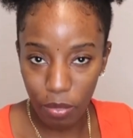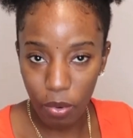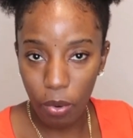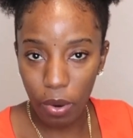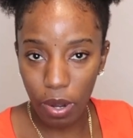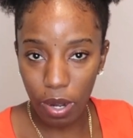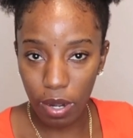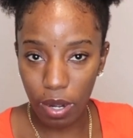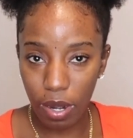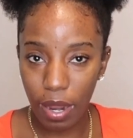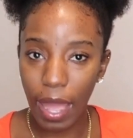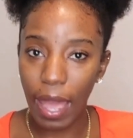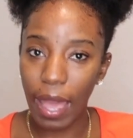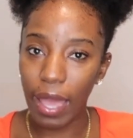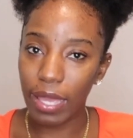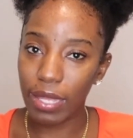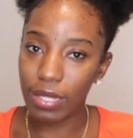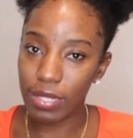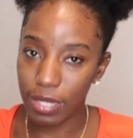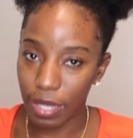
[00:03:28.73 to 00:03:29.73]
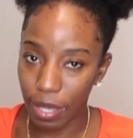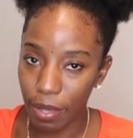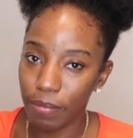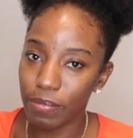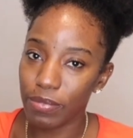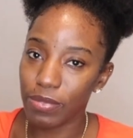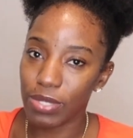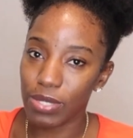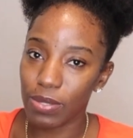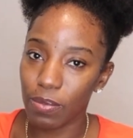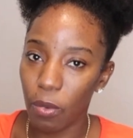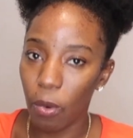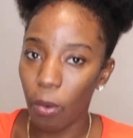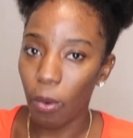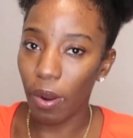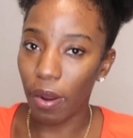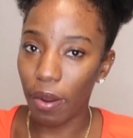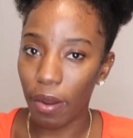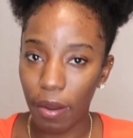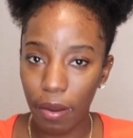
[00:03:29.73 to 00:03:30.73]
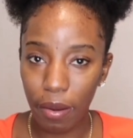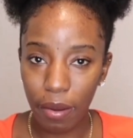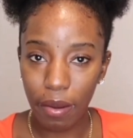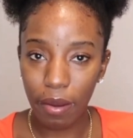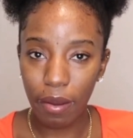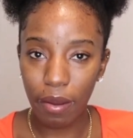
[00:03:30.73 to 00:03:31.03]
more items, more